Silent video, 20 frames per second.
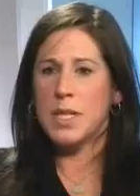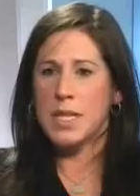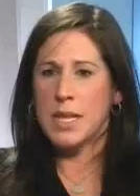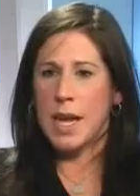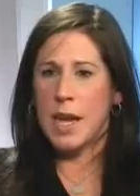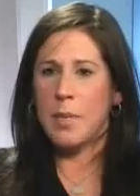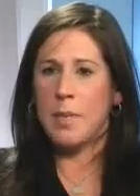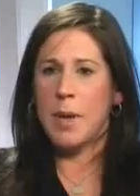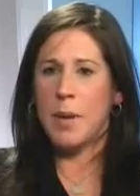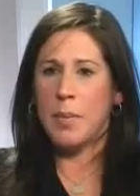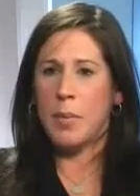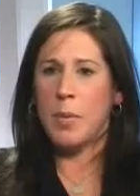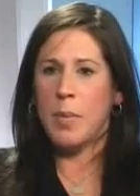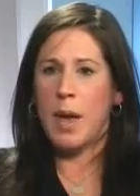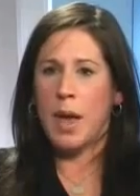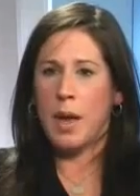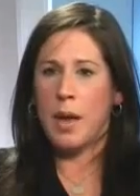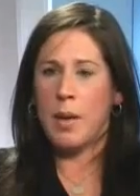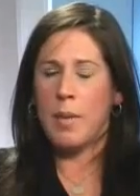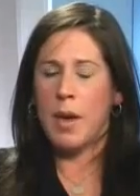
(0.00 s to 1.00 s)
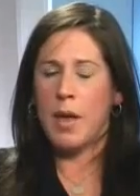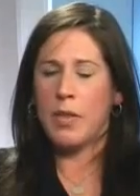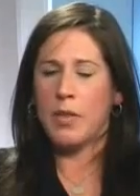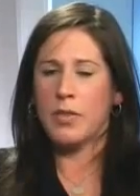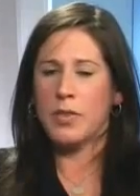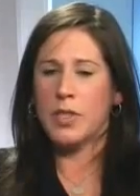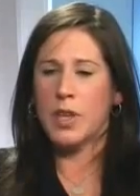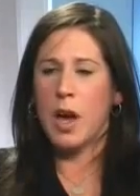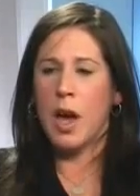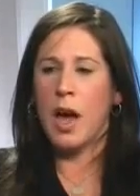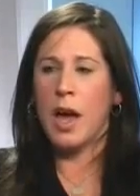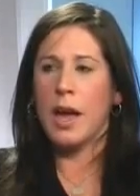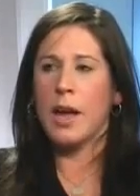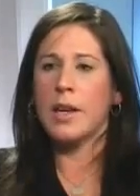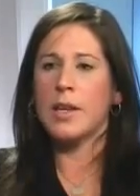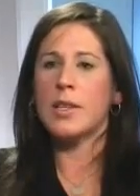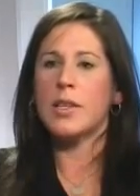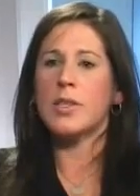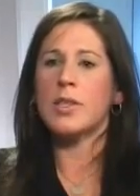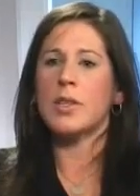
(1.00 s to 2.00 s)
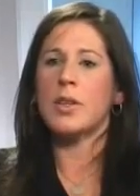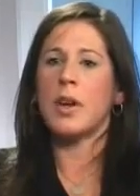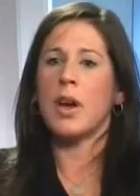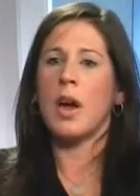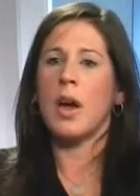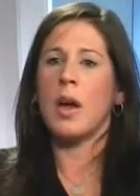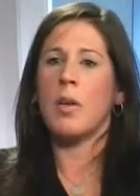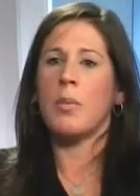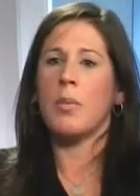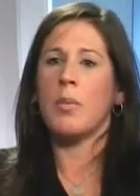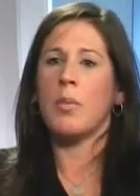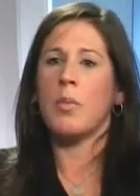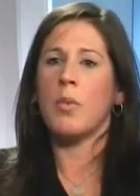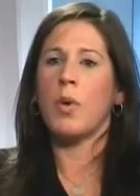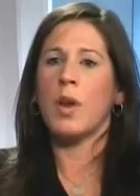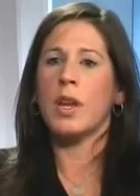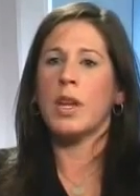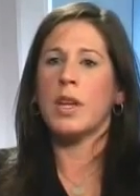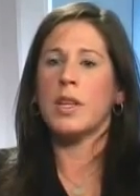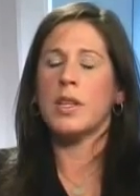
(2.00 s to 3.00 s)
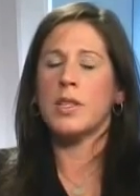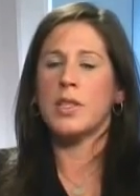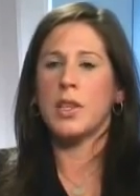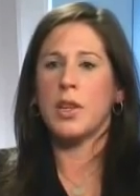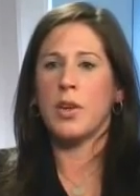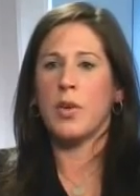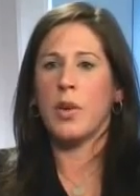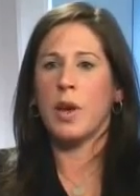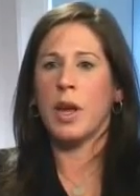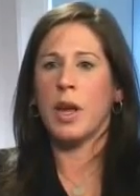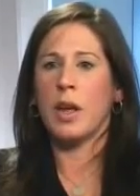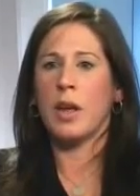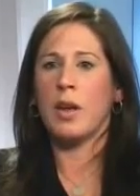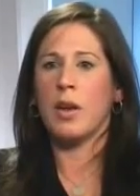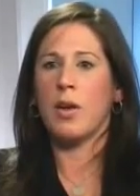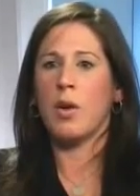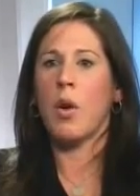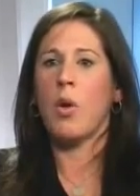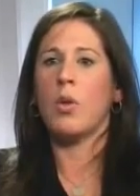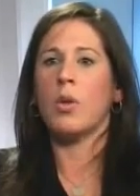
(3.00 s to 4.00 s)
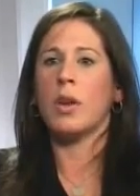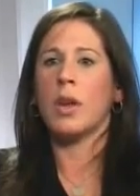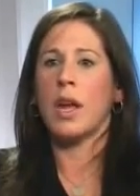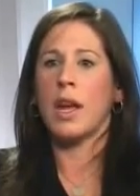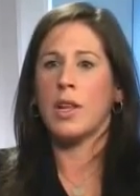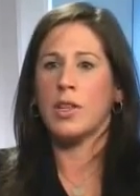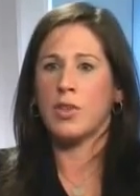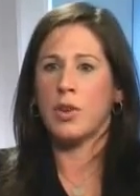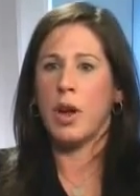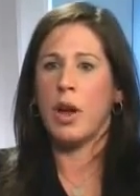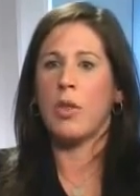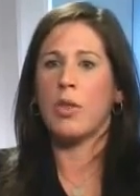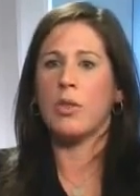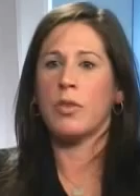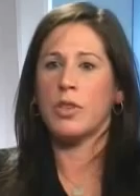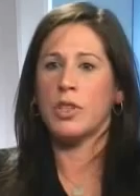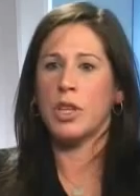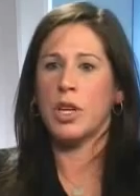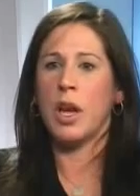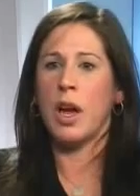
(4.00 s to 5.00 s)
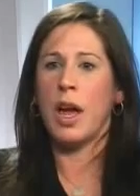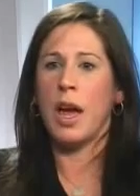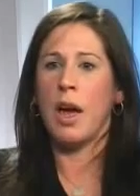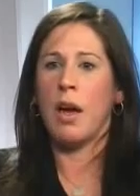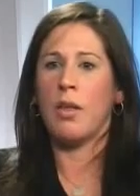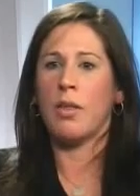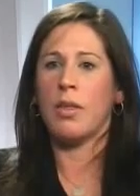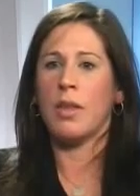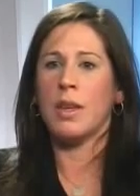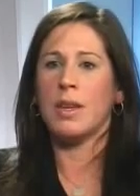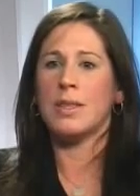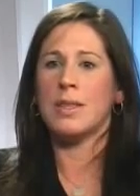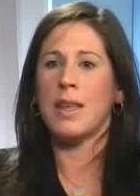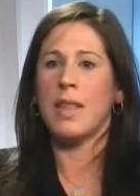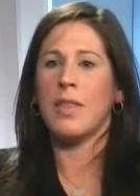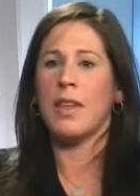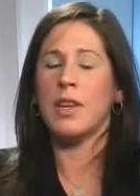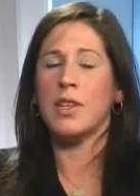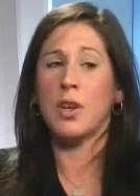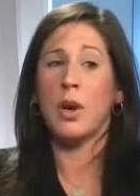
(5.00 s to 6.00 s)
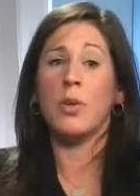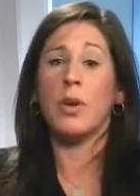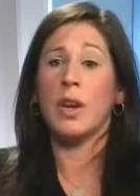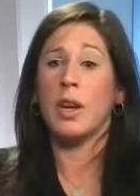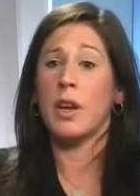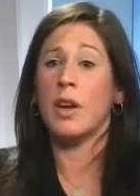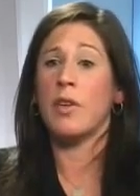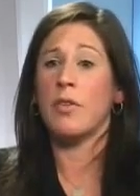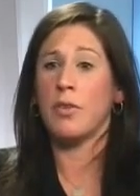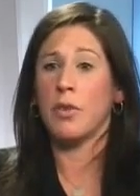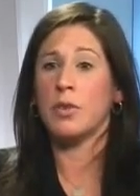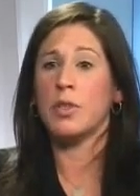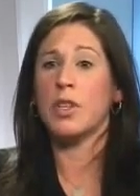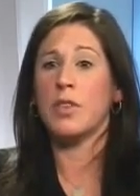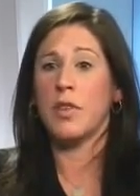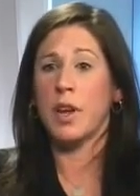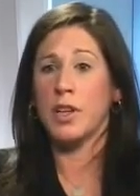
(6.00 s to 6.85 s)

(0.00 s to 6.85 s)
mistake people make about their diet when considering colon cancer health or GI health is that they don't eat enough fruits and